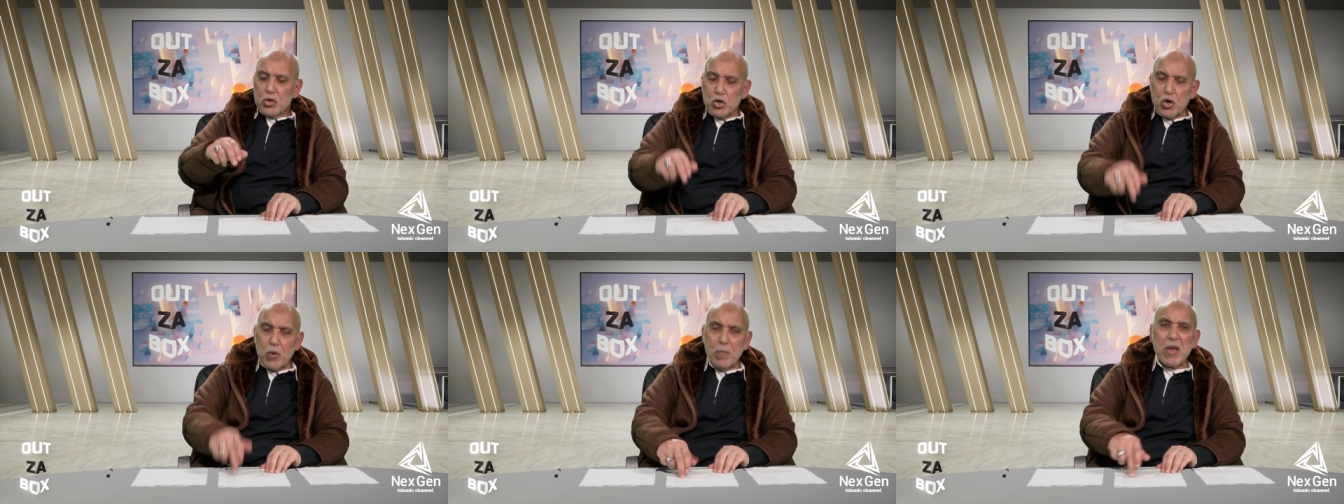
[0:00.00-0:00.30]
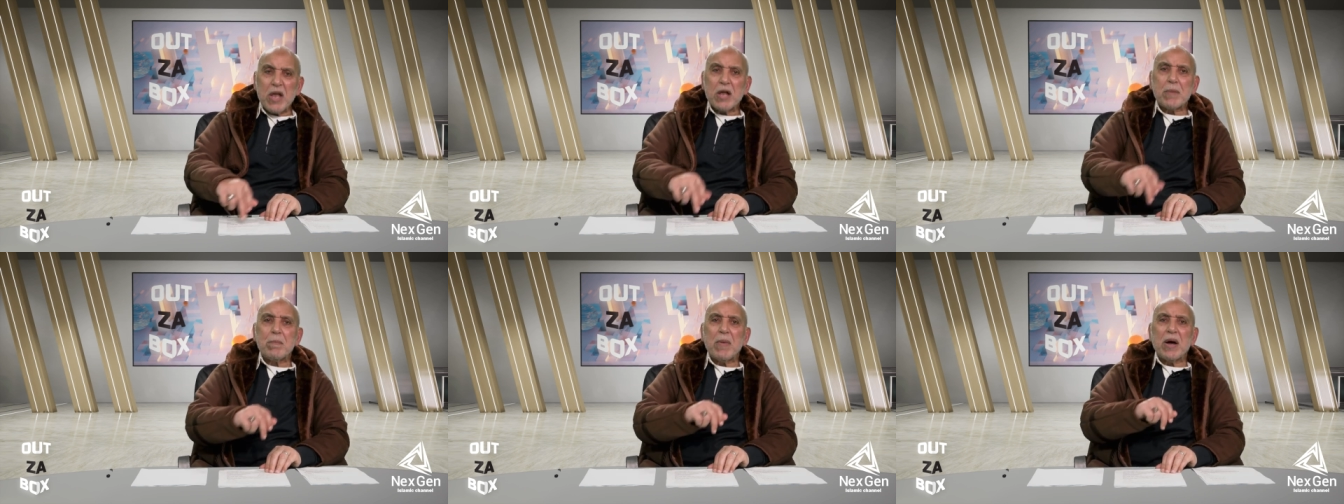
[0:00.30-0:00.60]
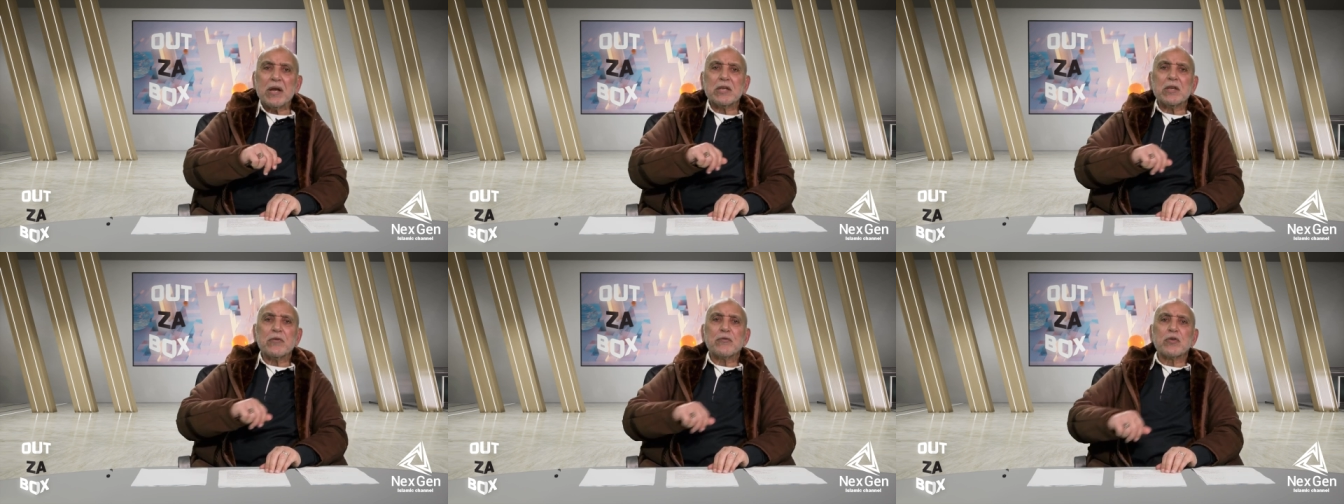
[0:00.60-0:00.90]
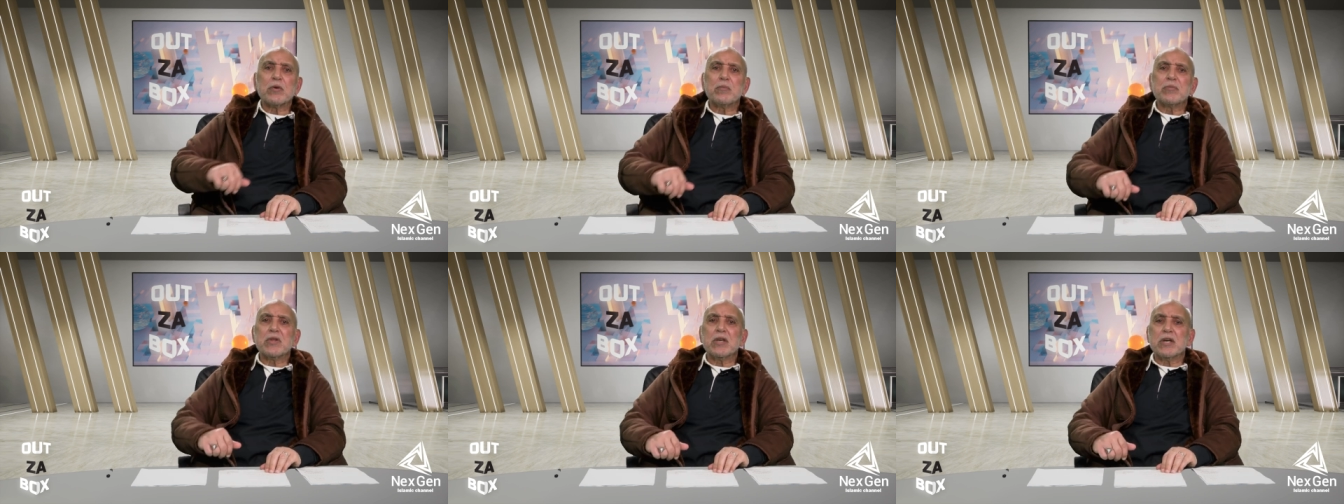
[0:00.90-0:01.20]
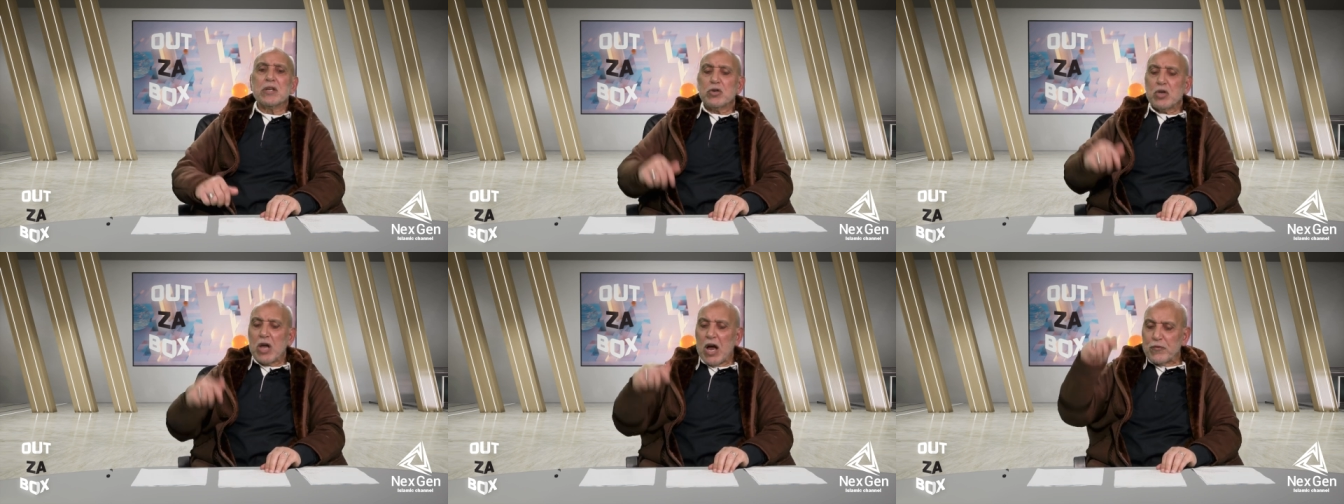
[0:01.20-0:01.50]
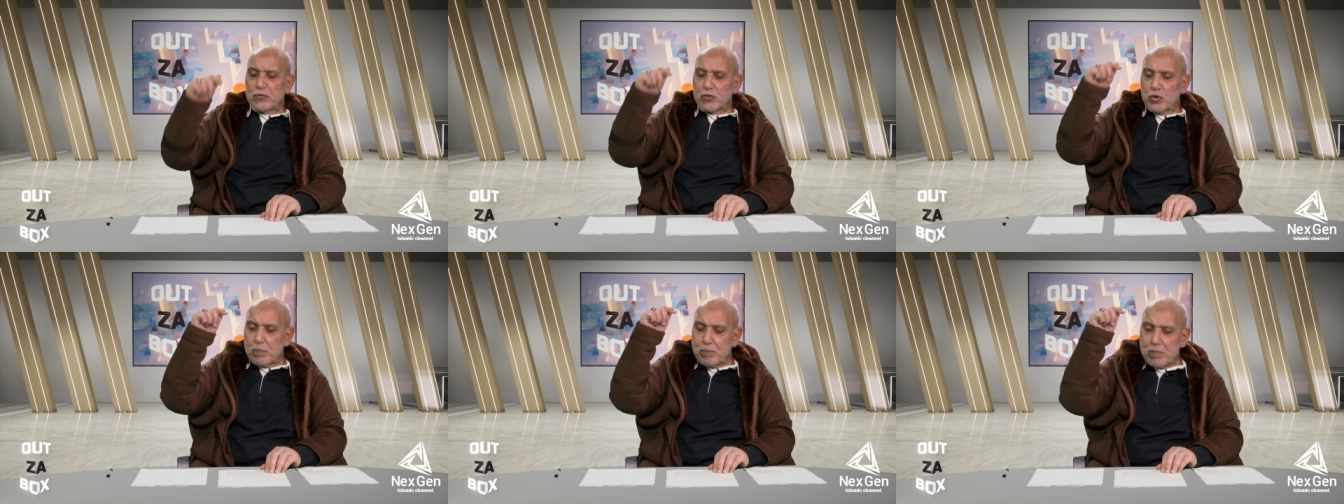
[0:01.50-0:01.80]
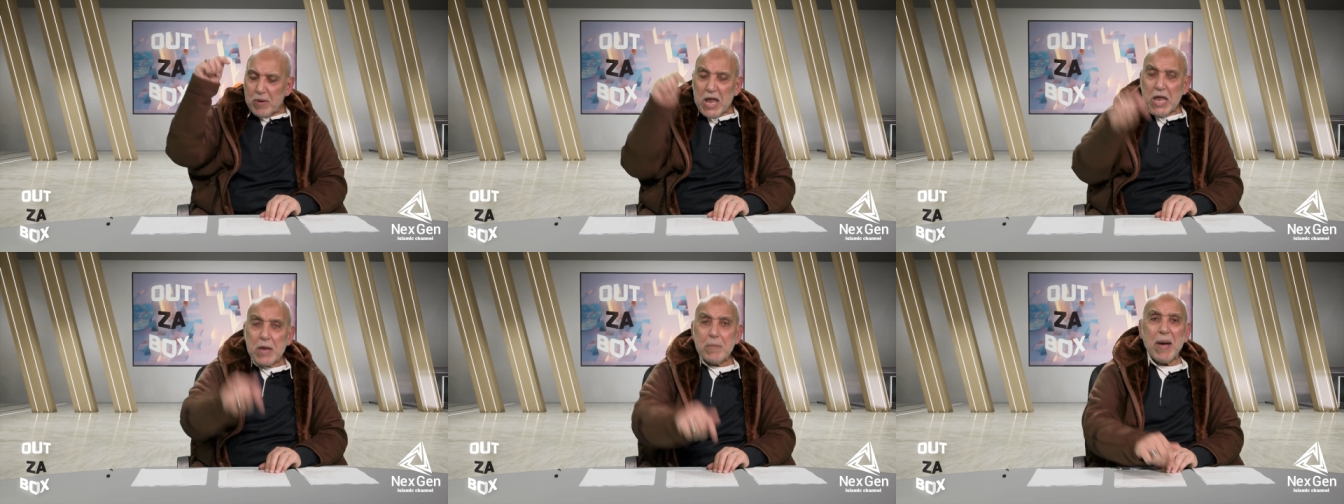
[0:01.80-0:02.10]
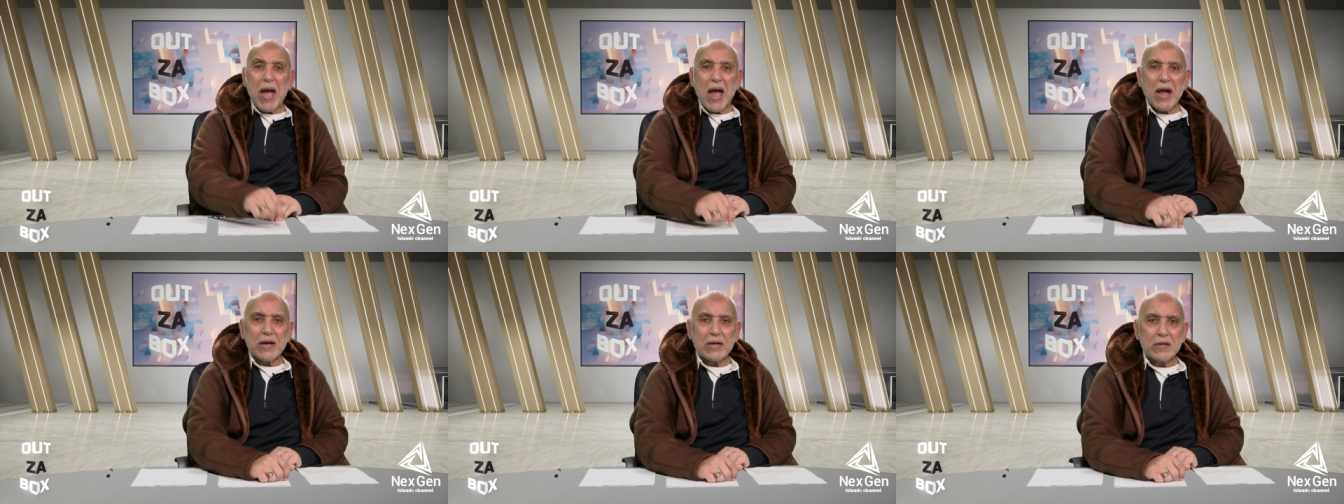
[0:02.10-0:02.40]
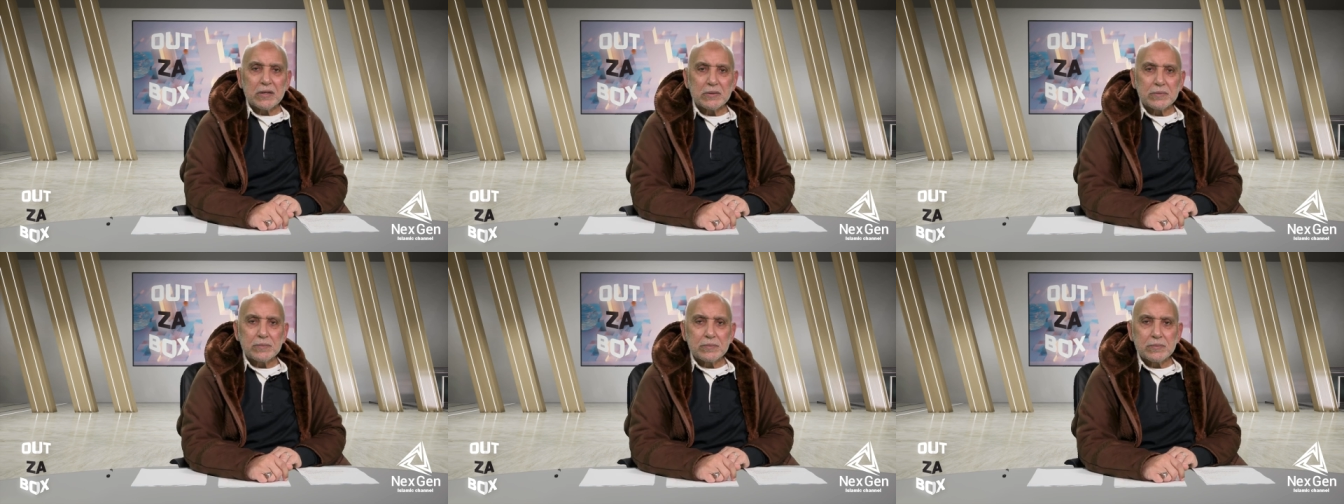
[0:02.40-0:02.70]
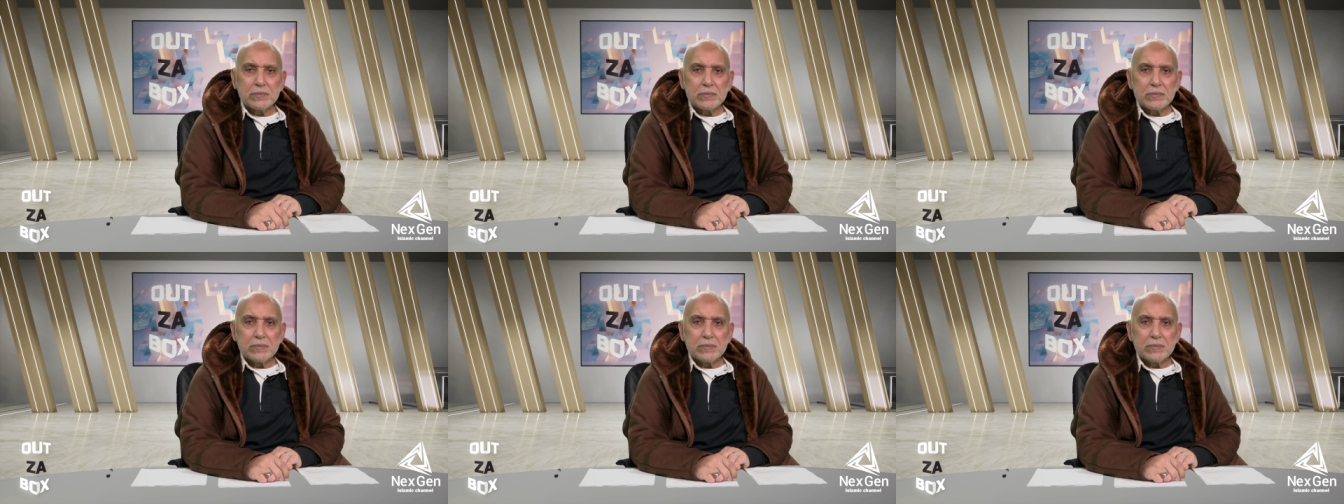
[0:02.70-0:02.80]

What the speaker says: you make money from there, you have to pay back